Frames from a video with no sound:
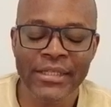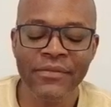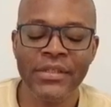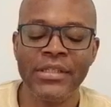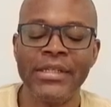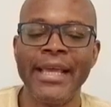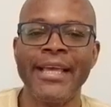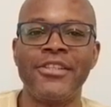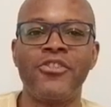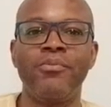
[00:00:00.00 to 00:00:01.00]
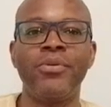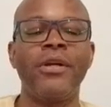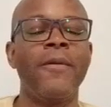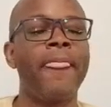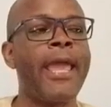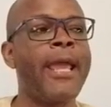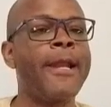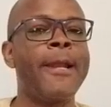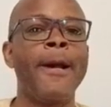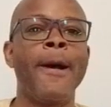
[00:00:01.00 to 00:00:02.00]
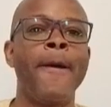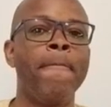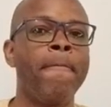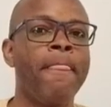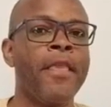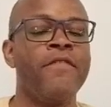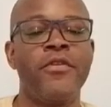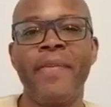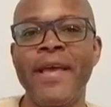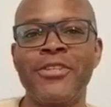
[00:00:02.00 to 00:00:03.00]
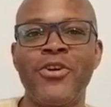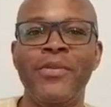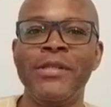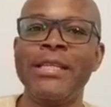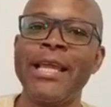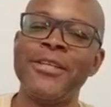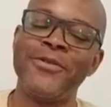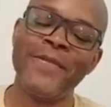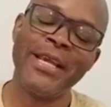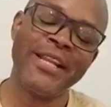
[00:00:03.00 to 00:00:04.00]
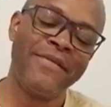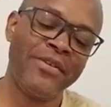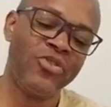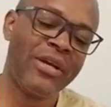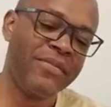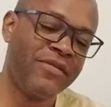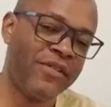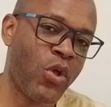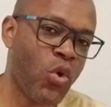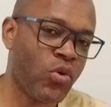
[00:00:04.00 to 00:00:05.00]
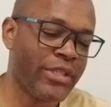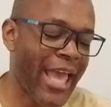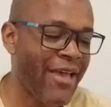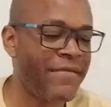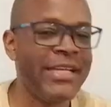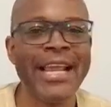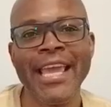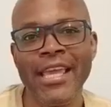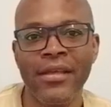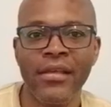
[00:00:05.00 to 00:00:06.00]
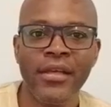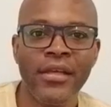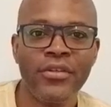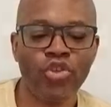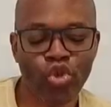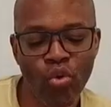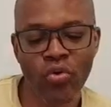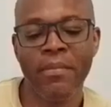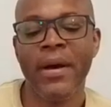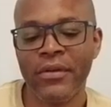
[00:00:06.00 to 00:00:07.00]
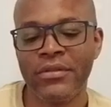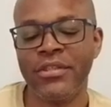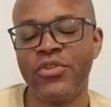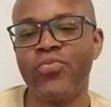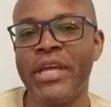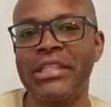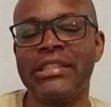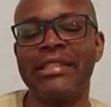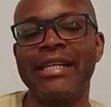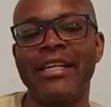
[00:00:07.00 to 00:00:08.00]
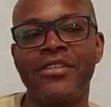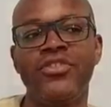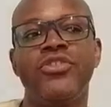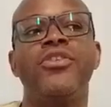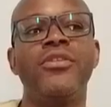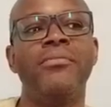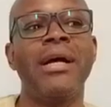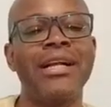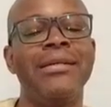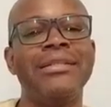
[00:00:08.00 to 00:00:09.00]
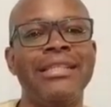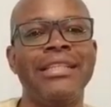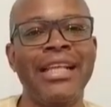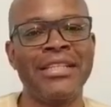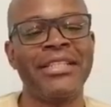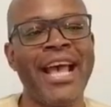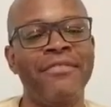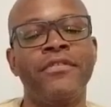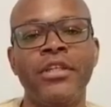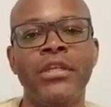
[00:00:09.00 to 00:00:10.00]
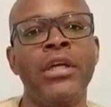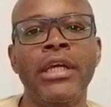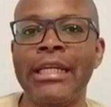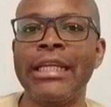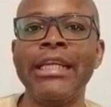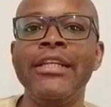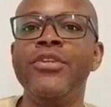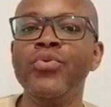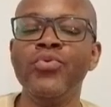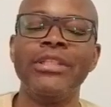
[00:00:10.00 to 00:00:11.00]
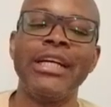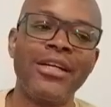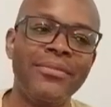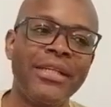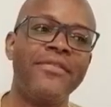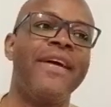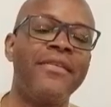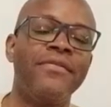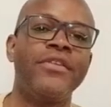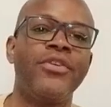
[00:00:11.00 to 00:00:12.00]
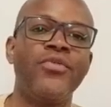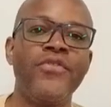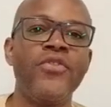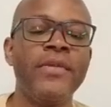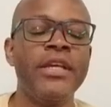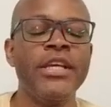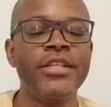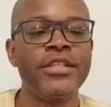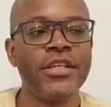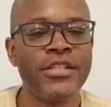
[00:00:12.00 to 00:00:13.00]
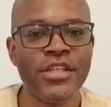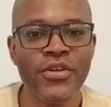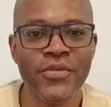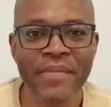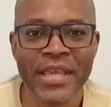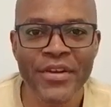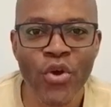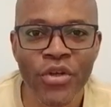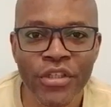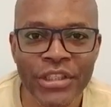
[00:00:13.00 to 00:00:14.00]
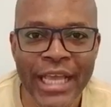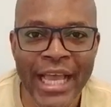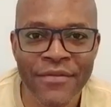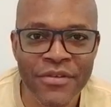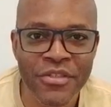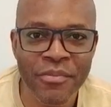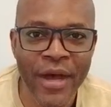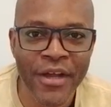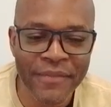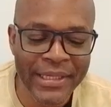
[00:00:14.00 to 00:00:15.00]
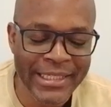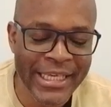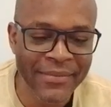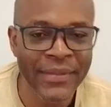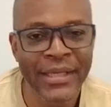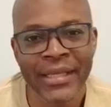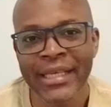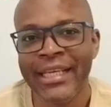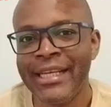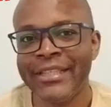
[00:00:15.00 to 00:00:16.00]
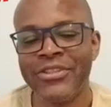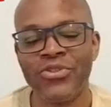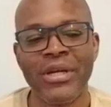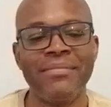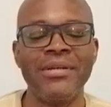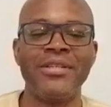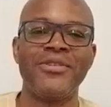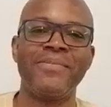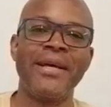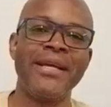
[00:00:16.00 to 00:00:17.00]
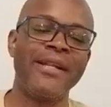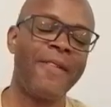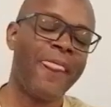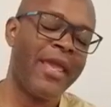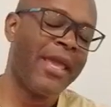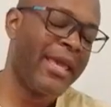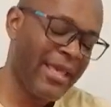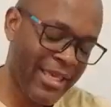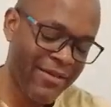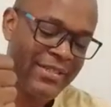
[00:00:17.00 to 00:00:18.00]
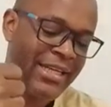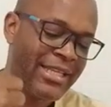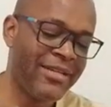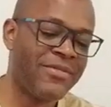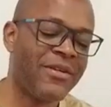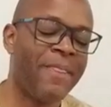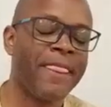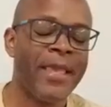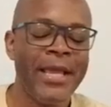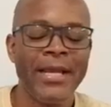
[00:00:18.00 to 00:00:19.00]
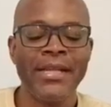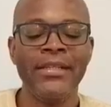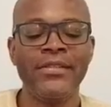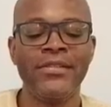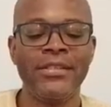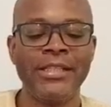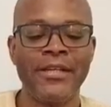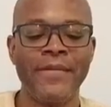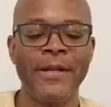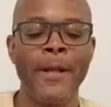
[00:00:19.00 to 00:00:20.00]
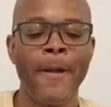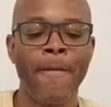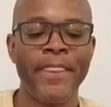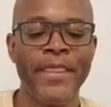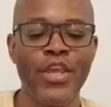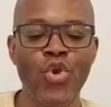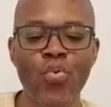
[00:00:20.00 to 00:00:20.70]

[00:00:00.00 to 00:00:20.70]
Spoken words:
living in the diaspora. And for the past couple of days, man, I've been dropping vlogs every day to talk about situations that concern my continent, that is Africa, and any news that comes out of Africa. You feel me? So it's going to be an honor to have you as part of my team. Hit that subscribe button, smile, give us that thumbs up. Now, ladies and gentlemen, the